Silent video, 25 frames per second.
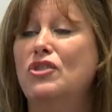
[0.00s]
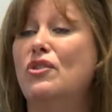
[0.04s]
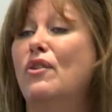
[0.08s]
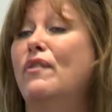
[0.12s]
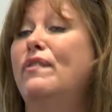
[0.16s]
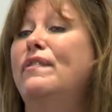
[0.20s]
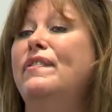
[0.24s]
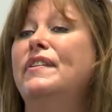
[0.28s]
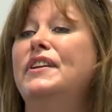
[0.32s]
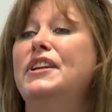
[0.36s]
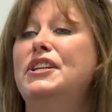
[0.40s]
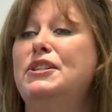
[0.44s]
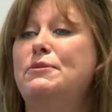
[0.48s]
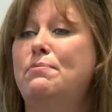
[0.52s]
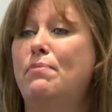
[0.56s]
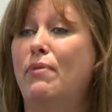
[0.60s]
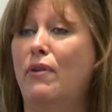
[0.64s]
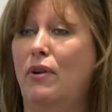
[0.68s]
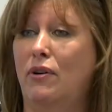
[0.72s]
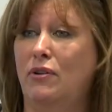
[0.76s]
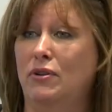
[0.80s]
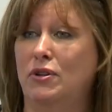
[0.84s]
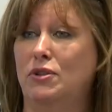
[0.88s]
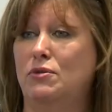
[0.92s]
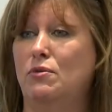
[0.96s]
your finished
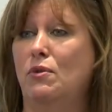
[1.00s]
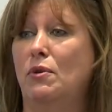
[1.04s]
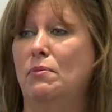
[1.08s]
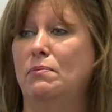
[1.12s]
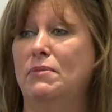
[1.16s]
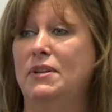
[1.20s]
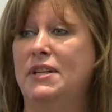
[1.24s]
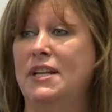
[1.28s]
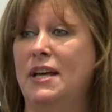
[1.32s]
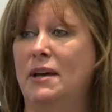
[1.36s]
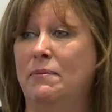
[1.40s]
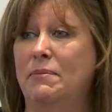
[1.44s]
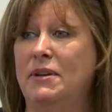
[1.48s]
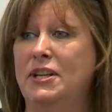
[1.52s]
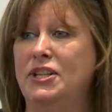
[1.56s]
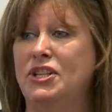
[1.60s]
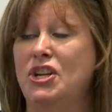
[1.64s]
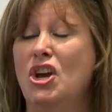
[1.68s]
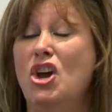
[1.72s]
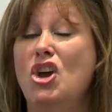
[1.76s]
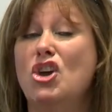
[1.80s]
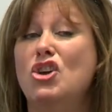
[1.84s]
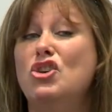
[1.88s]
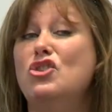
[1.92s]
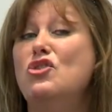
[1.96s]
products won't be
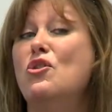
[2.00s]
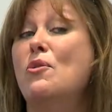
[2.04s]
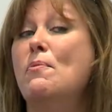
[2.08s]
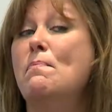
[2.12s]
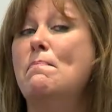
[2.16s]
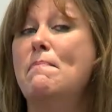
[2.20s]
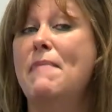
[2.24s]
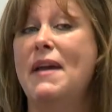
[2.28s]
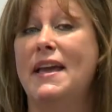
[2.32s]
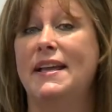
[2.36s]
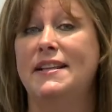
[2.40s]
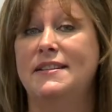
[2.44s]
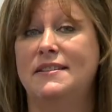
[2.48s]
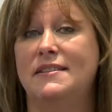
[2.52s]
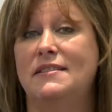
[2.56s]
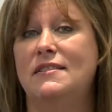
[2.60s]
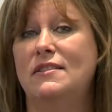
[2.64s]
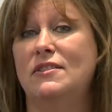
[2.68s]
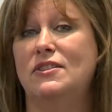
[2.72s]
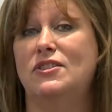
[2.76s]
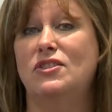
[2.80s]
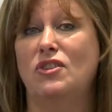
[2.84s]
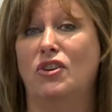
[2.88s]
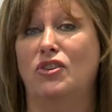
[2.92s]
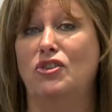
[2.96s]
damaged, your
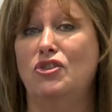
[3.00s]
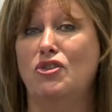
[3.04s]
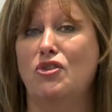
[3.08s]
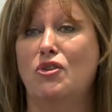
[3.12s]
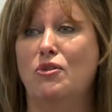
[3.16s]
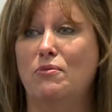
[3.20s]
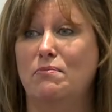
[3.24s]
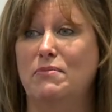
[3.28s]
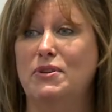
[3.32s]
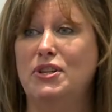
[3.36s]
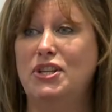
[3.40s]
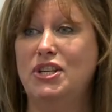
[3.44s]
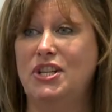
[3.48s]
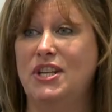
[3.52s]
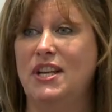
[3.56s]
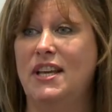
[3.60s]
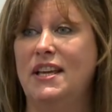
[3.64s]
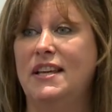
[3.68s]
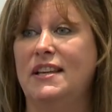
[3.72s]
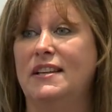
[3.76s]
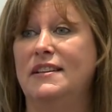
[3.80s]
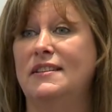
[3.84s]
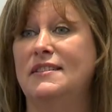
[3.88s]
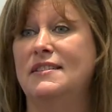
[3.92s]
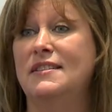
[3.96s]
maintenance on your
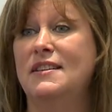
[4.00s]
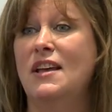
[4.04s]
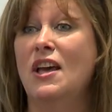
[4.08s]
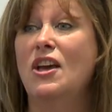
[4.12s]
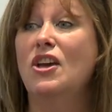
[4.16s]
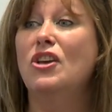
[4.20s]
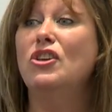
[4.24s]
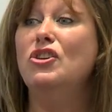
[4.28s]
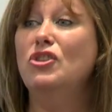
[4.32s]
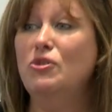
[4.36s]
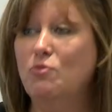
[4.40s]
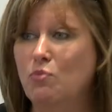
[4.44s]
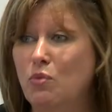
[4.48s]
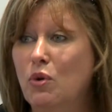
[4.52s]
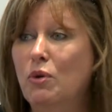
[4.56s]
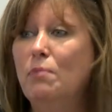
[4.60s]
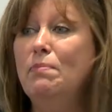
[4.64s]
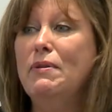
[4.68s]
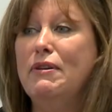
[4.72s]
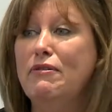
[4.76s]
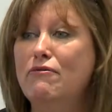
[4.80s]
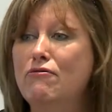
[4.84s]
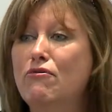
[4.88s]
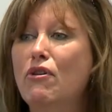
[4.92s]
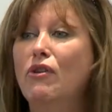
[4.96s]
machines will
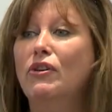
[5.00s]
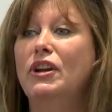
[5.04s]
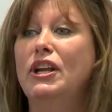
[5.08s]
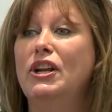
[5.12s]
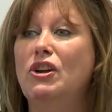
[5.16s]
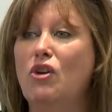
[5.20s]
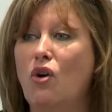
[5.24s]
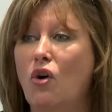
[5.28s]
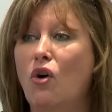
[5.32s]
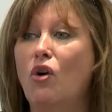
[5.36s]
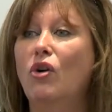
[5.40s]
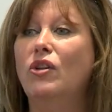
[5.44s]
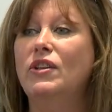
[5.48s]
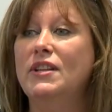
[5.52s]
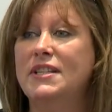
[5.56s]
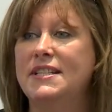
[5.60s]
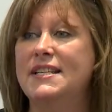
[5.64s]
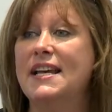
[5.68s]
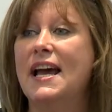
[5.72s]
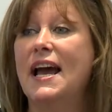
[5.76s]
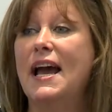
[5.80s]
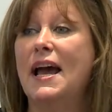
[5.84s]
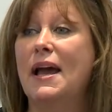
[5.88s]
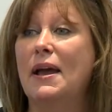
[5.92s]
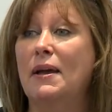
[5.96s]
be running all the
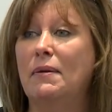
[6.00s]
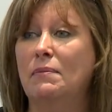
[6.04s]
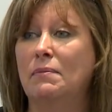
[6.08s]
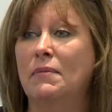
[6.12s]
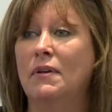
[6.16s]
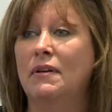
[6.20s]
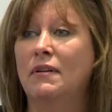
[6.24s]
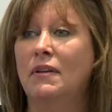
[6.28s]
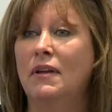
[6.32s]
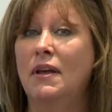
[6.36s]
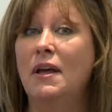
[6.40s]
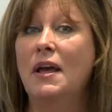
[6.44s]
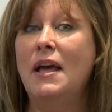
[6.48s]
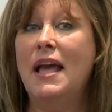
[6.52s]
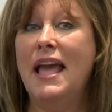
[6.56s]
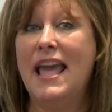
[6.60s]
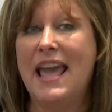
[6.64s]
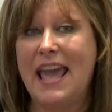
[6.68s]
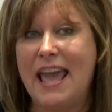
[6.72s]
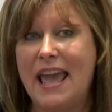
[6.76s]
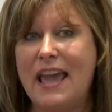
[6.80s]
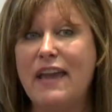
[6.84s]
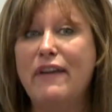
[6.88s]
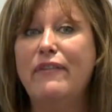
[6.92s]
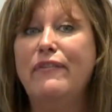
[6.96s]
time
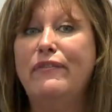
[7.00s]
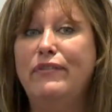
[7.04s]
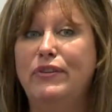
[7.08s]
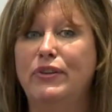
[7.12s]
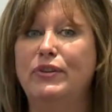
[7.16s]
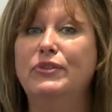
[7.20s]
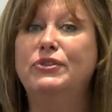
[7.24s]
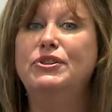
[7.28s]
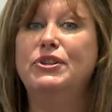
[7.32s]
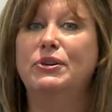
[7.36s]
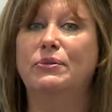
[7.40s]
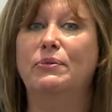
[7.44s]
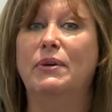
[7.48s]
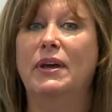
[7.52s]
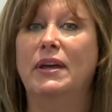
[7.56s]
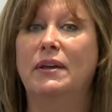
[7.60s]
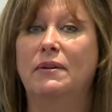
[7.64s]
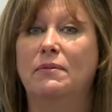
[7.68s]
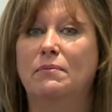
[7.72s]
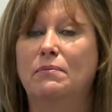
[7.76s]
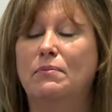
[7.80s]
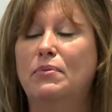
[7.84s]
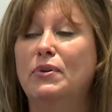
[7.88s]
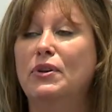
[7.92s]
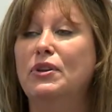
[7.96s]
if you do it,
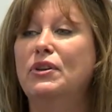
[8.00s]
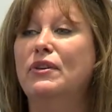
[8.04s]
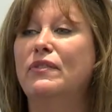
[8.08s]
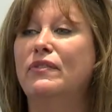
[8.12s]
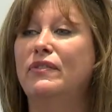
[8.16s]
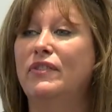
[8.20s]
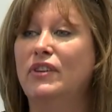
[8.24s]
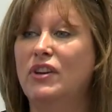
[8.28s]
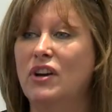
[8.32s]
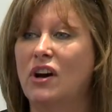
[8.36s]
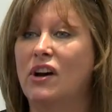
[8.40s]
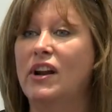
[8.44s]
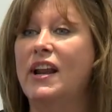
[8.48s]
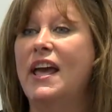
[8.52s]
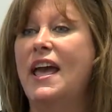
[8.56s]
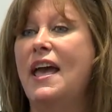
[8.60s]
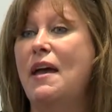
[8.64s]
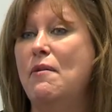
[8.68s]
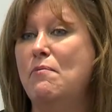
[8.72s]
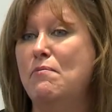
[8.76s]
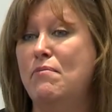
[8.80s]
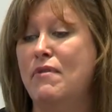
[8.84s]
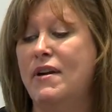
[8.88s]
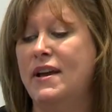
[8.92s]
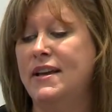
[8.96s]
but you've got
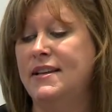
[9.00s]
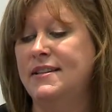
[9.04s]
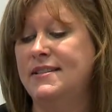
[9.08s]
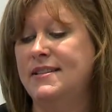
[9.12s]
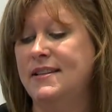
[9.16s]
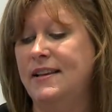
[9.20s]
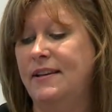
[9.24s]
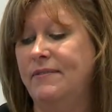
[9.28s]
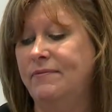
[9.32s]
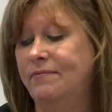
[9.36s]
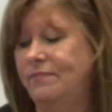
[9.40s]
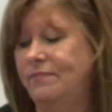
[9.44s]
to embrace it.